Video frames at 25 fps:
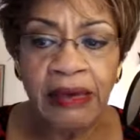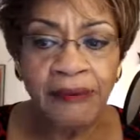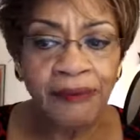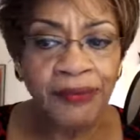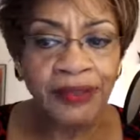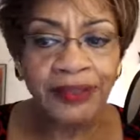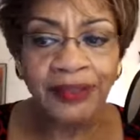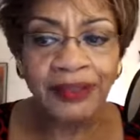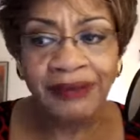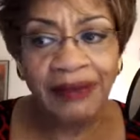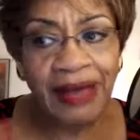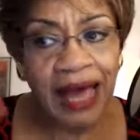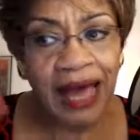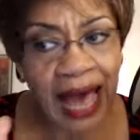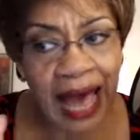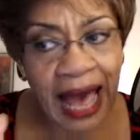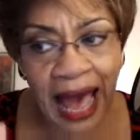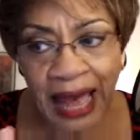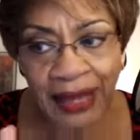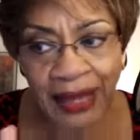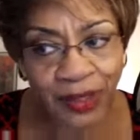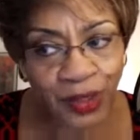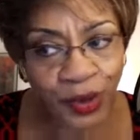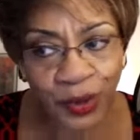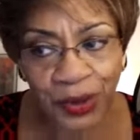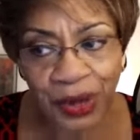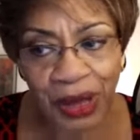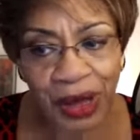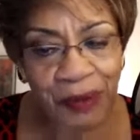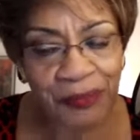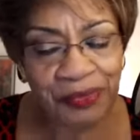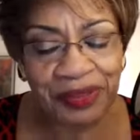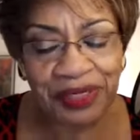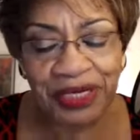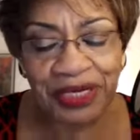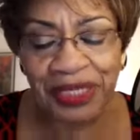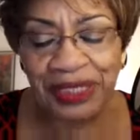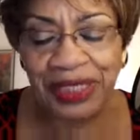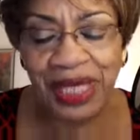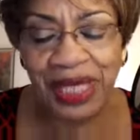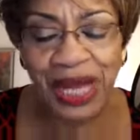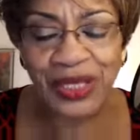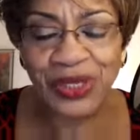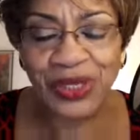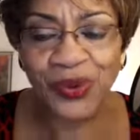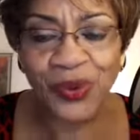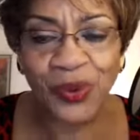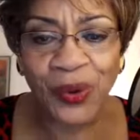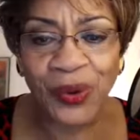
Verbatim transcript: But I know companies, I know